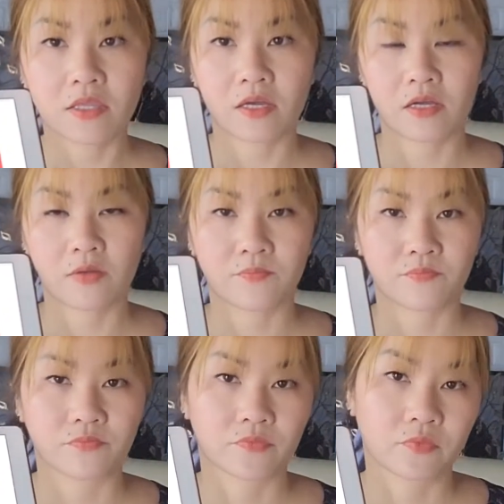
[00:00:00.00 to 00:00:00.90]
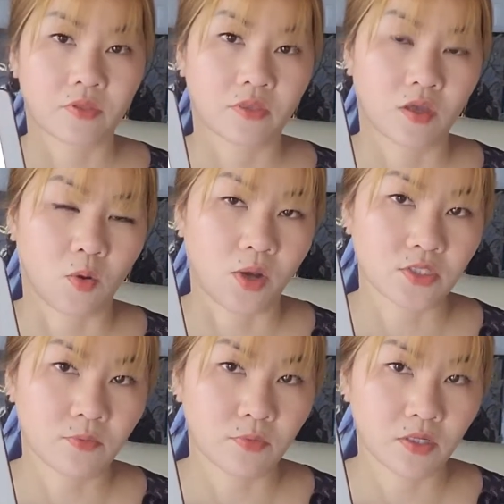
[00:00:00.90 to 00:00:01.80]
the the
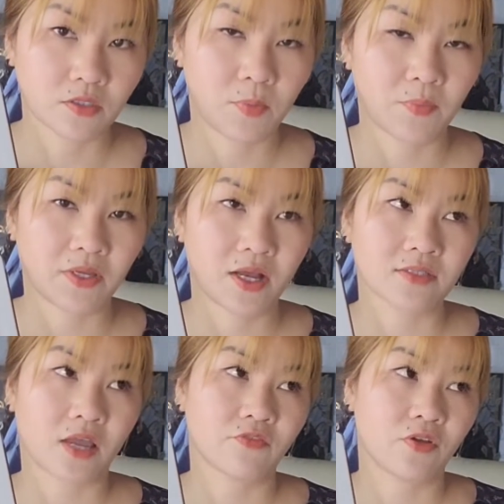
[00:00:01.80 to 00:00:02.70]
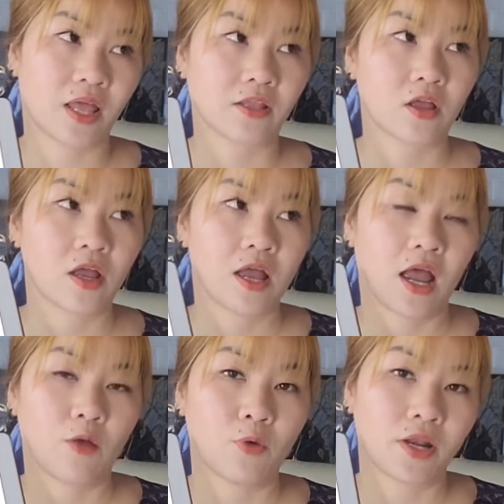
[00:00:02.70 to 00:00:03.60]
question books. But because I feel like
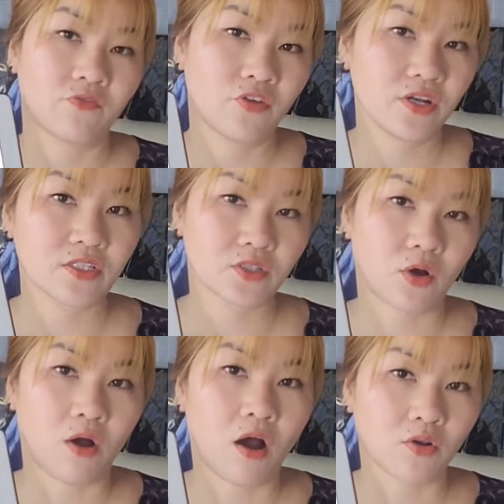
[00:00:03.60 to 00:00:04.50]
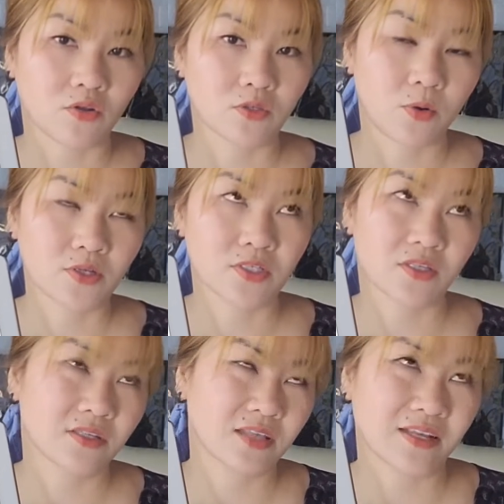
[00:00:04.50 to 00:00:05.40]
when I finished all those questions,
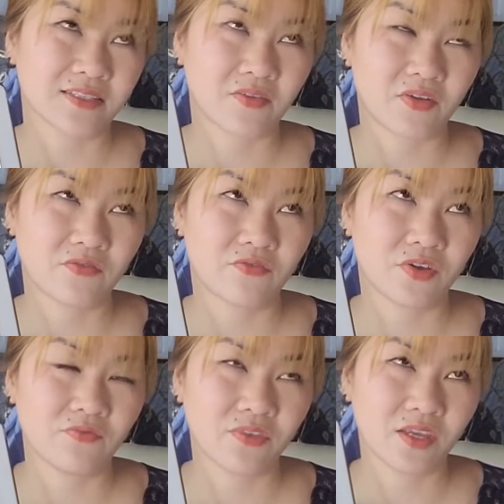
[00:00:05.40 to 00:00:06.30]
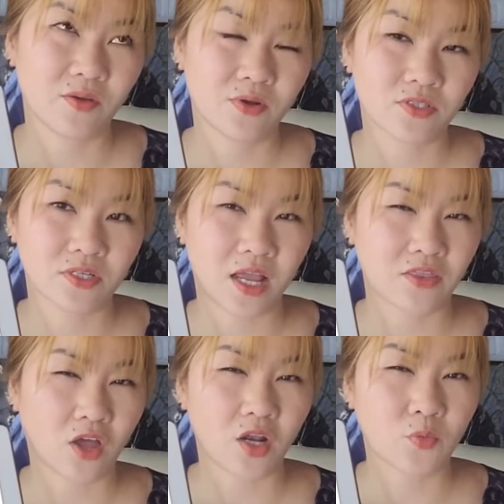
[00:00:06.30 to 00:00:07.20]
it's like 750 questions. I
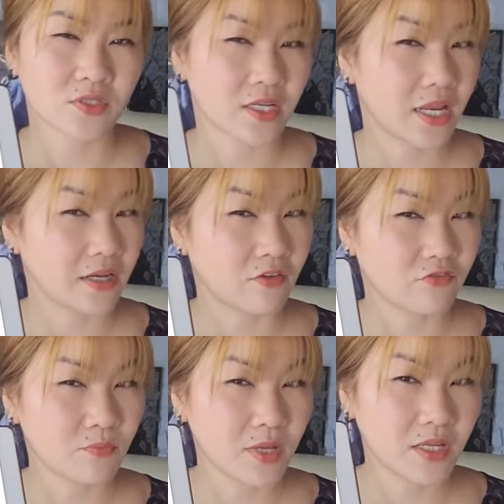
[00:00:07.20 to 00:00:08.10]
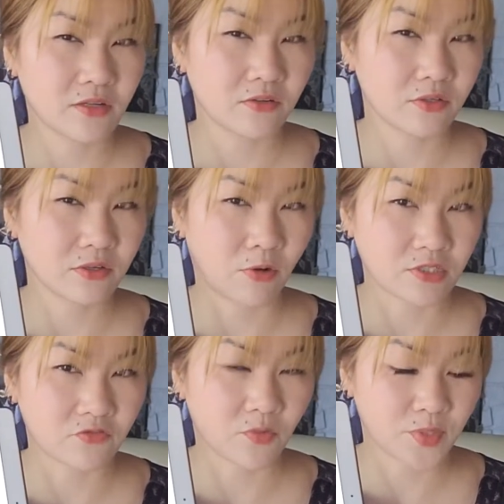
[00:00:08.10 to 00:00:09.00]
thought it wasn't enough for me
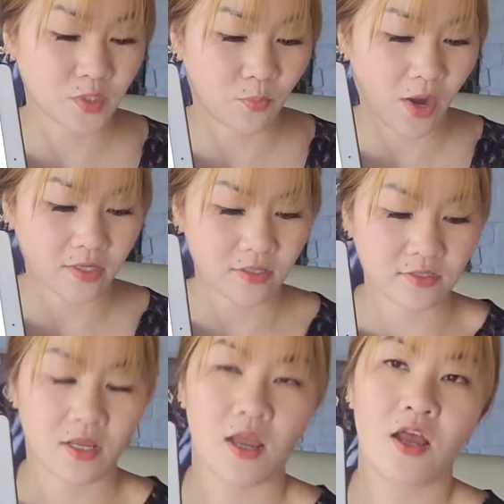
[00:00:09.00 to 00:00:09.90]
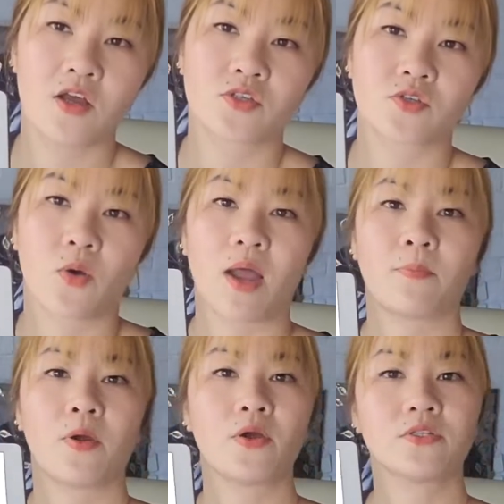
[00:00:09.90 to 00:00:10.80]
to practice. So I
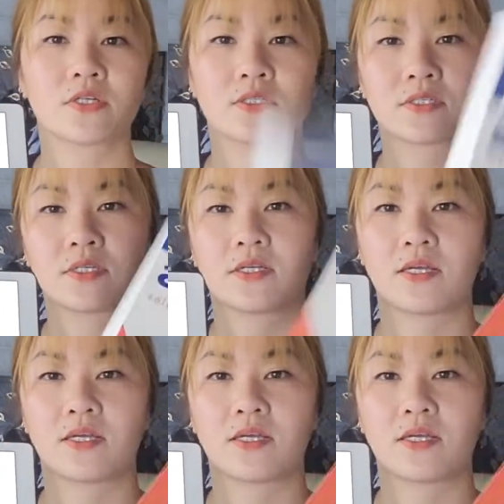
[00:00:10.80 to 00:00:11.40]
purchased